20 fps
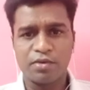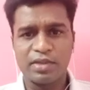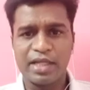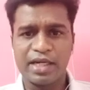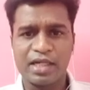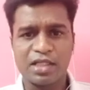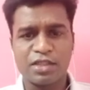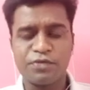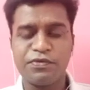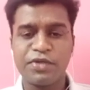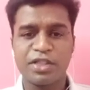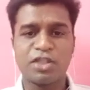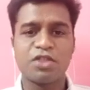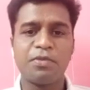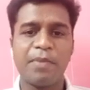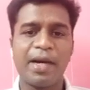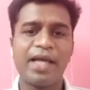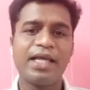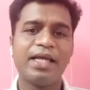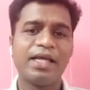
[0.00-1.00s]
that is
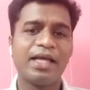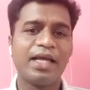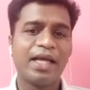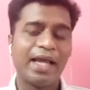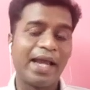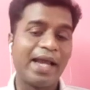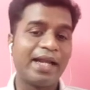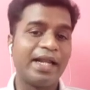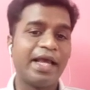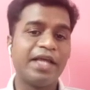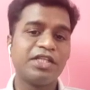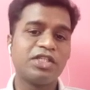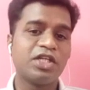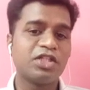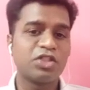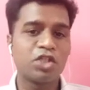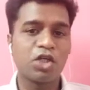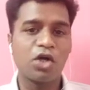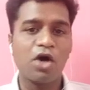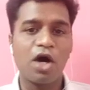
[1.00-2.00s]
fixed by an
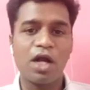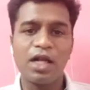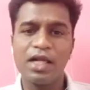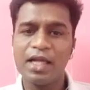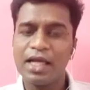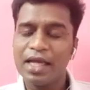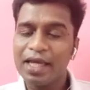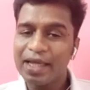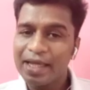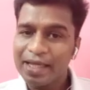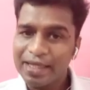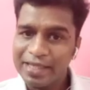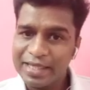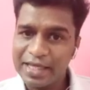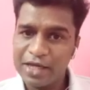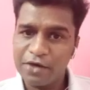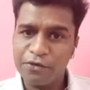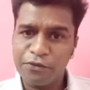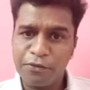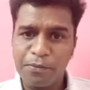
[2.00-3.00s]
agency called
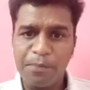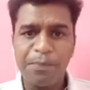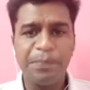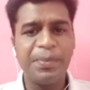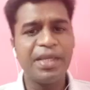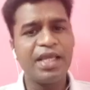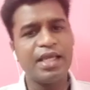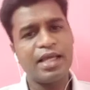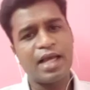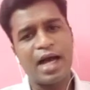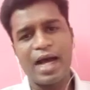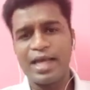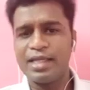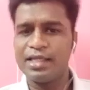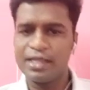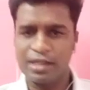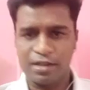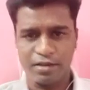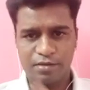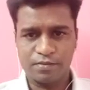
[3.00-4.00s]

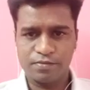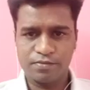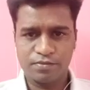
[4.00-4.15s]
FBIL.